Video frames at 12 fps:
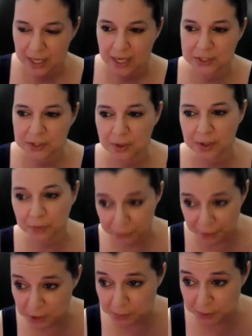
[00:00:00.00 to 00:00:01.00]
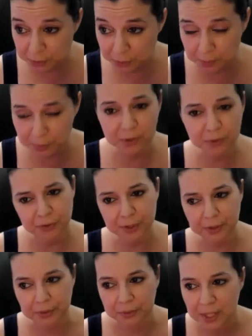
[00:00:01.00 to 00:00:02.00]
I started a Facebook group. Good for
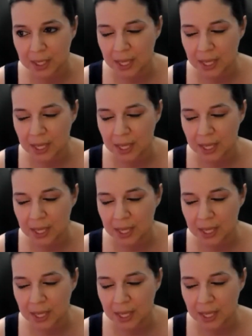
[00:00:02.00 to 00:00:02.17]
you.